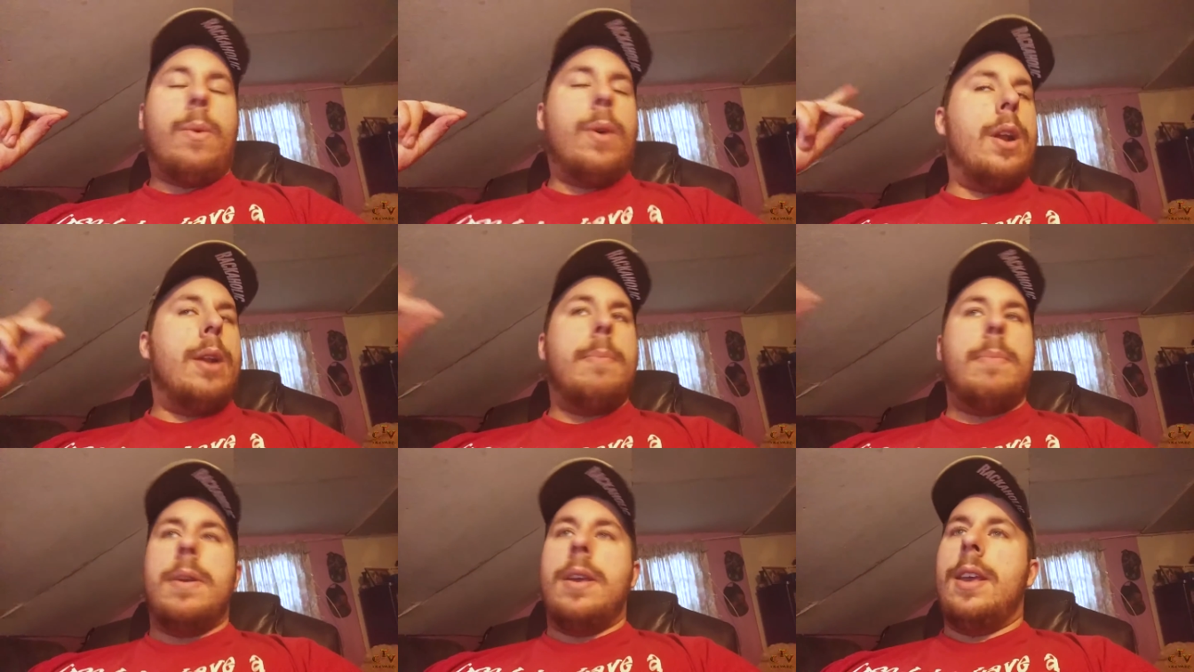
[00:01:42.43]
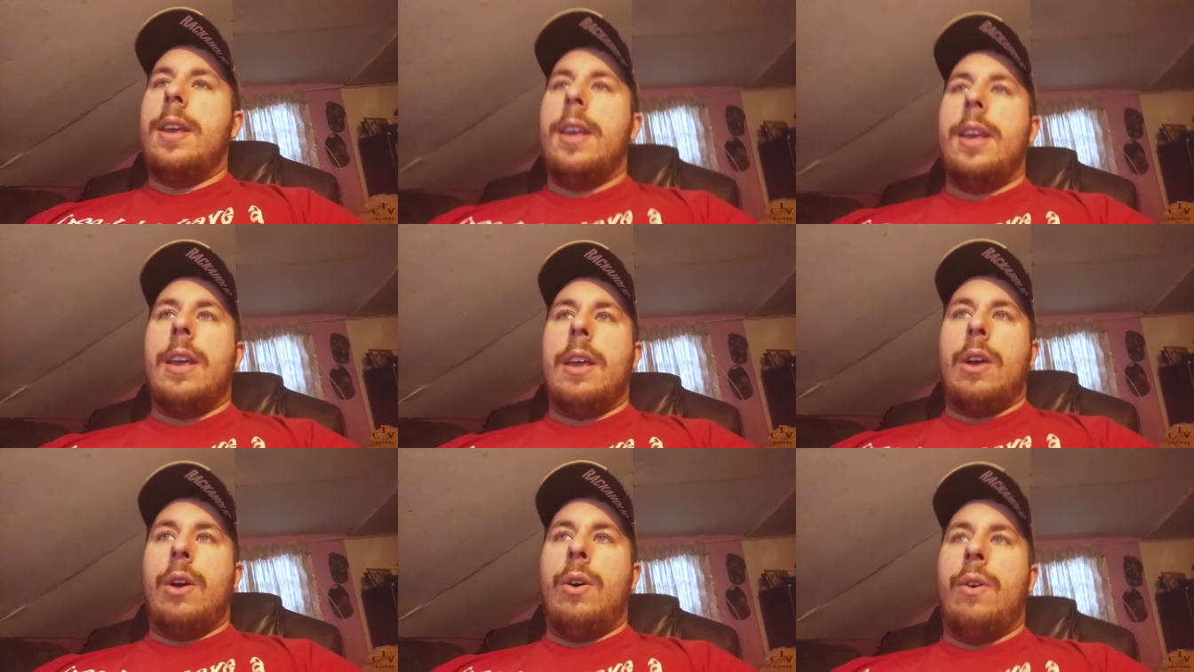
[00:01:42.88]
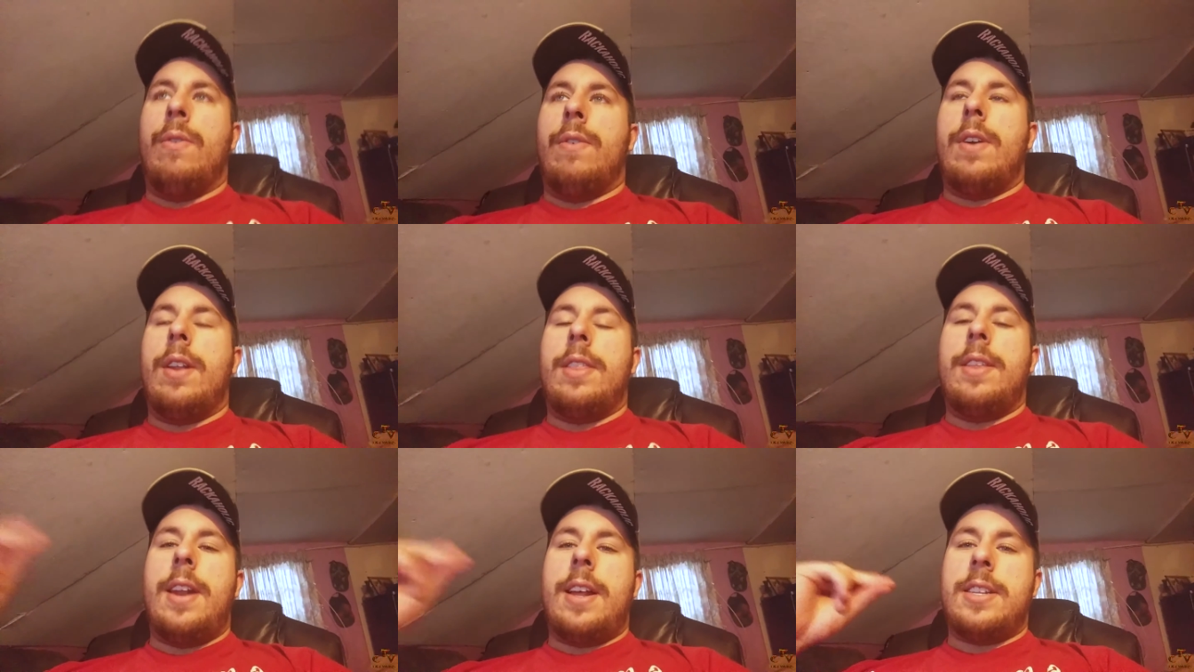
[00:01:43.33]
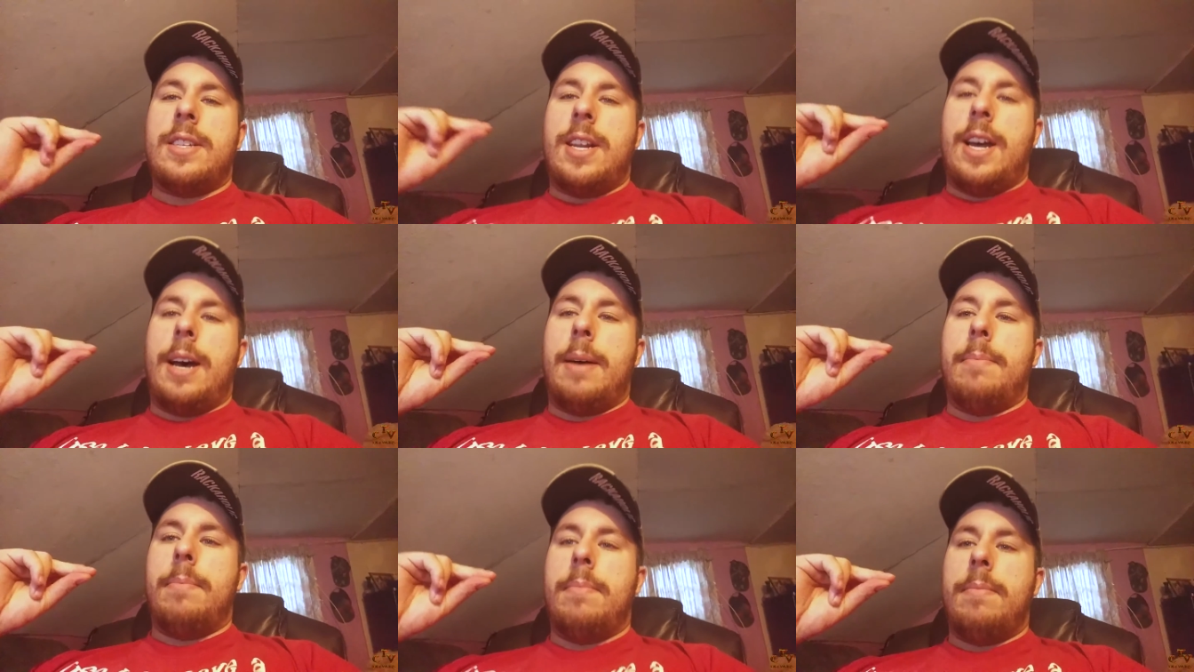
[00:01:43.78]
We're going to be over to the
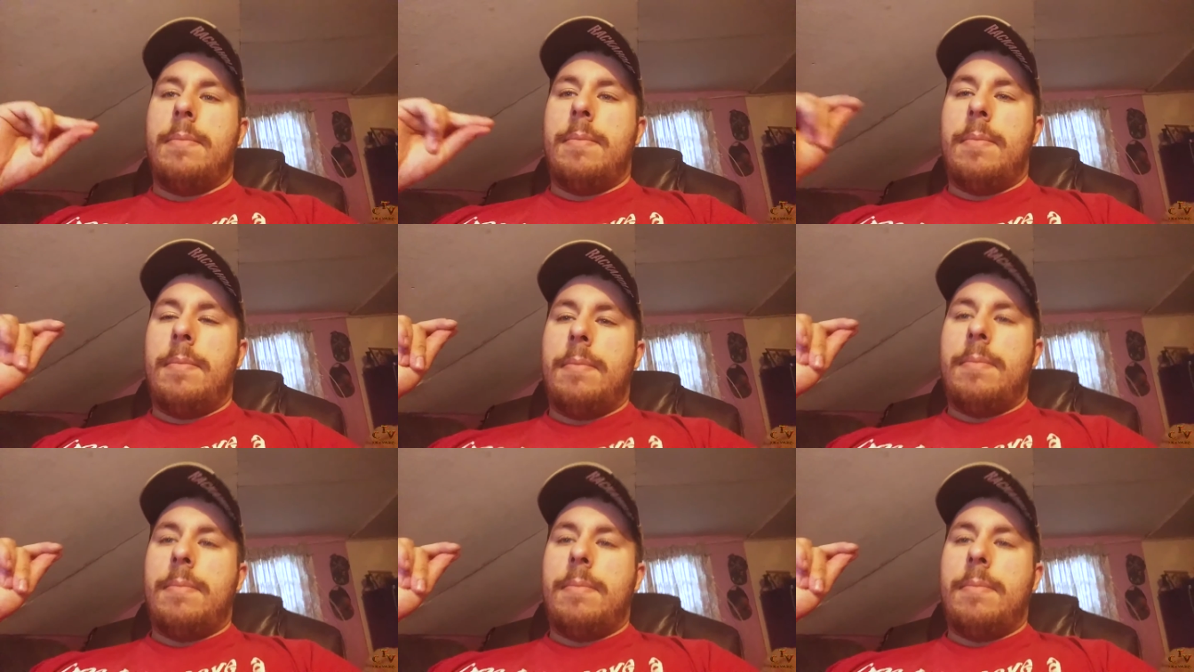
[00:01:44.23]
desktop.